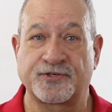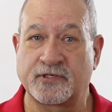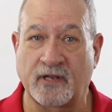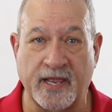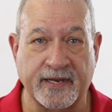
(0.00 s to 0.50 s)

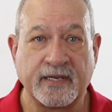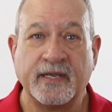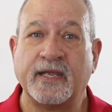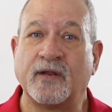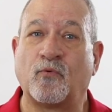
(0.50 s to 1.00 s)
ask you like,
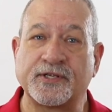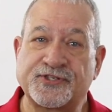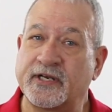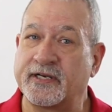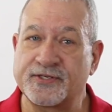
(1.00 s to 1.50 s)
in what
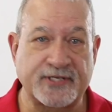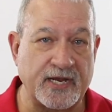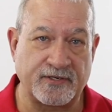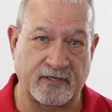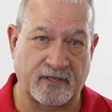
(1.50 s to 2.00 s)
city and
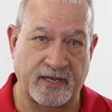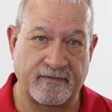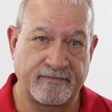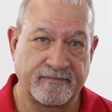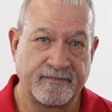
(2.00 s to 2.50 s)
state do you
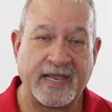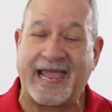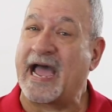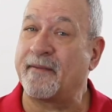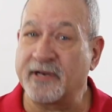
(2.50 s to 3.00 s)
live?
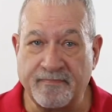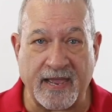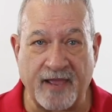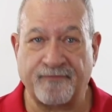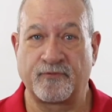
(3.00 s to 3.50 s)
How many
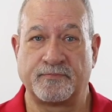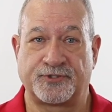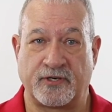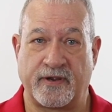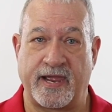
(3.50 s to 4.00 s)

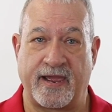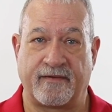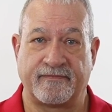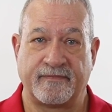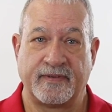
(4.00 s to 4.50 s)
bathrooms do you have?